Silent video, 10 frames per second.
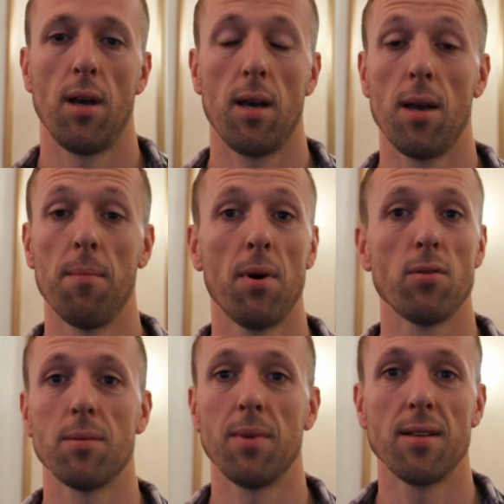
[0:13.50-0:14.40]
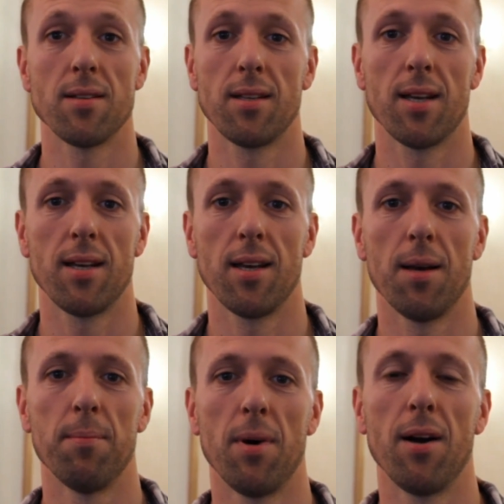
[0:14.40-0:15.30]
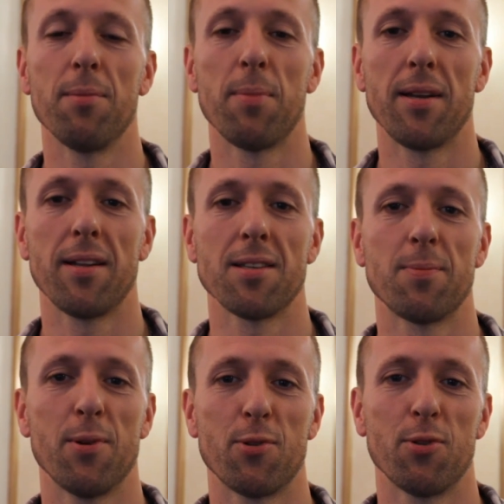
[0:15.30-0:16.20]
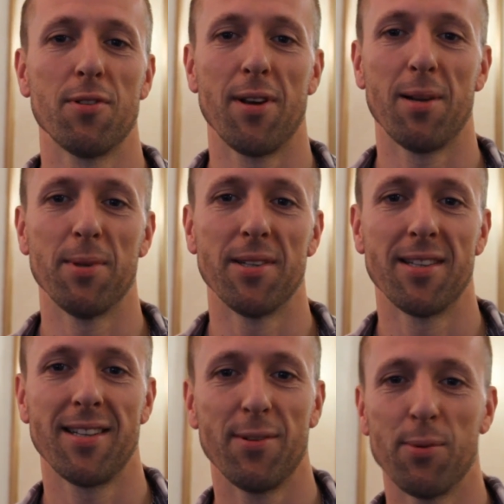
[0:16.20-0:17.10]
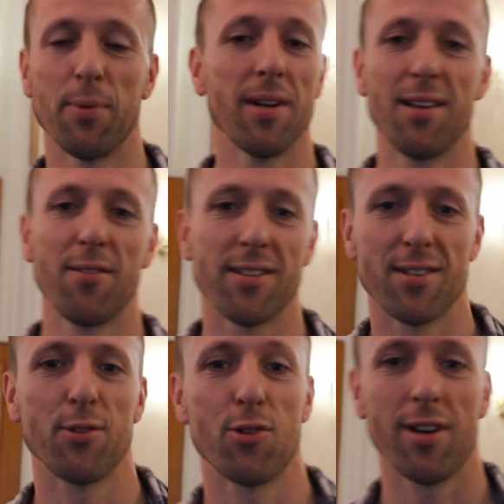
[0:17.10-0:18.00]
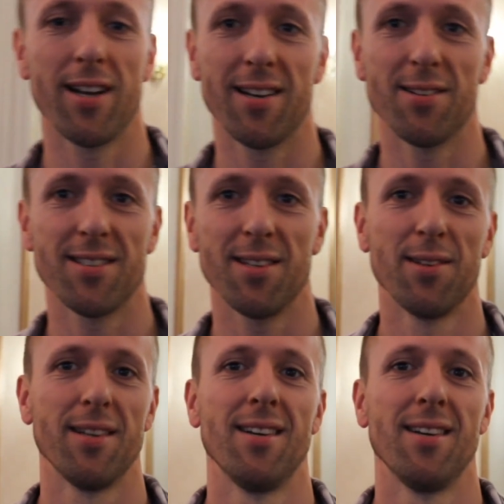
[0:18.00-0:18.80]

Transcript: Yeah, most amazing day. Yeah, mind-bending spiritual development. You wouldn't believe until you try it out. So.